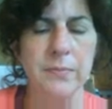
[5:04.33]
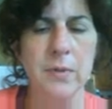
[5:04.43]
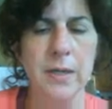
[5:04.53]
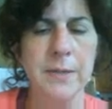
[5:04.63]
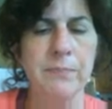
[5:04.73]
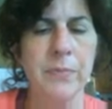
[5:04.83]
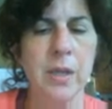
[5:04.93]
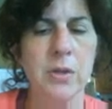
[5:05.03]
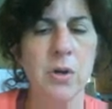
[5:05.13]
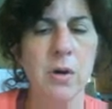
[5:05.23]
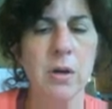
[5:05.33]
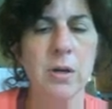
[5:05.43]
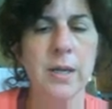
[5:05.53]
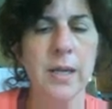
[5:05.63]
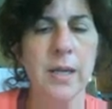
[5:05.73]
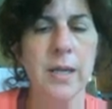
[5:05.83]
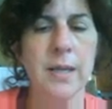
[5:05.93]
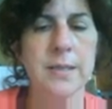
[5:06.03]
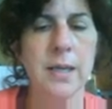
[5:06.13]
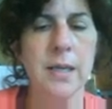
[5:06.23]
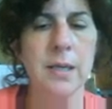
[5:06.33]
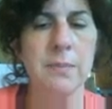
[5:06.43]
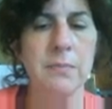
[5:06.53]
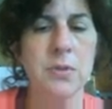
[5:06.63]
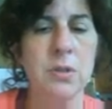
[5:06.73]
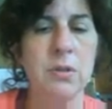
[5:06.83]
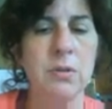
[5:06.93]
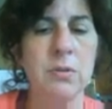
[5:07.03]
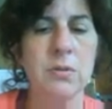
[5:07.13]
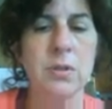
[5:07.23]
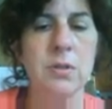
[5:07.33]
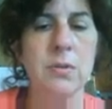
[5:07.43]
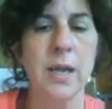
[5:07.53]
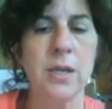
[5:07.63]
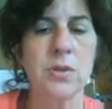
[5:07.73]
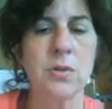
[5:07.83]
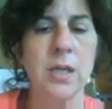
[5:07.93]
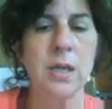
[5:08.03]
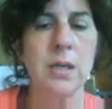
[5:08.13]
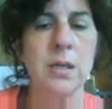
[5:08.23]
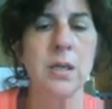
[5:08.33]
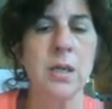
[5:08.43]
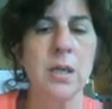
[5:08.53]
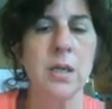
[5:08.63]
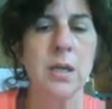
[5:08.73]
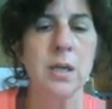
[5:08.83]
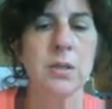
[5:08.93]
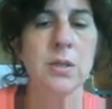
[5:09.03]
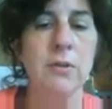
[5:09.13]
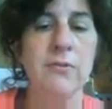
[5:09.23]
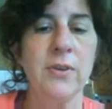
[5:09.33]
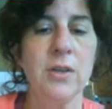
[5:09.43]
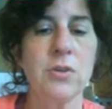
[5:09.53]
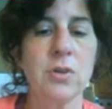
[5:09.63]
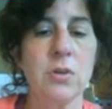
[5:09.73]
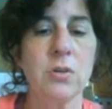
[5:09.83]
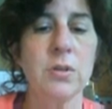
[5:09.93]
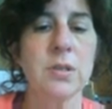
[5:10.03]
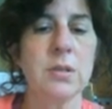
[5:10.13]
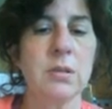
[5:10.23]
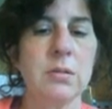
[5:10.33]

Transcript: right? Your heart has two atria, two ventricles.